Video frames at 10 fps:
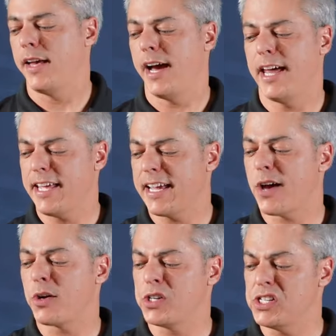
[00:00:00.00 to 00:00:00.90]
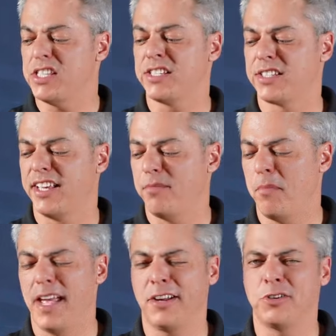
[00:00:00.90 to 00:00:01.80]
I think how good this
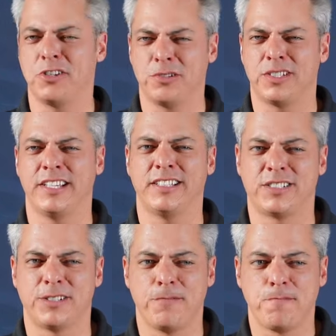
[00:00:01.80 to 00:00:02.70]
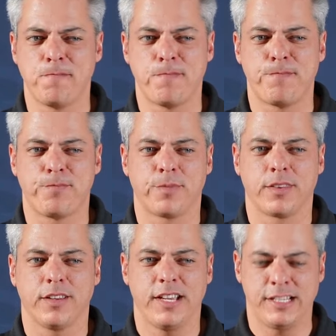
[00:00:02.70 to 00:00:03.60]
mango juice is
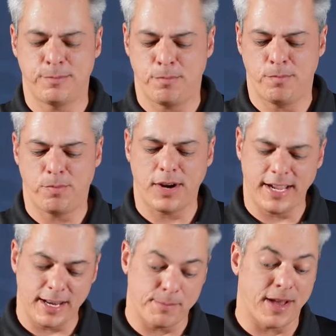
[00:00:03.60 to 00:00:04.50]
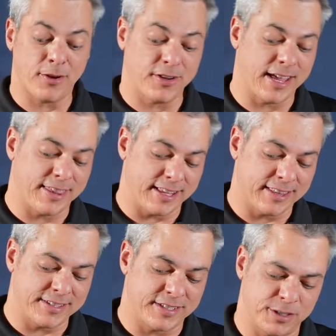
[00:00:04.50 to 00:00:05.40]
bringing up how good I think
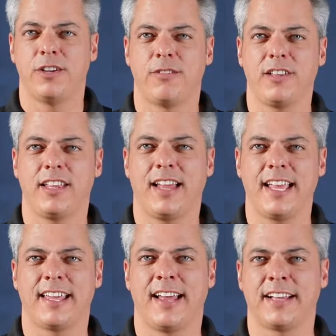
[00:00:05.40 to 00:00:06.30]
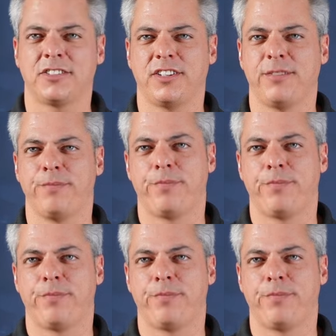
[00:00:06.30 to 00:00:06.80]
this is. Really like it, actually.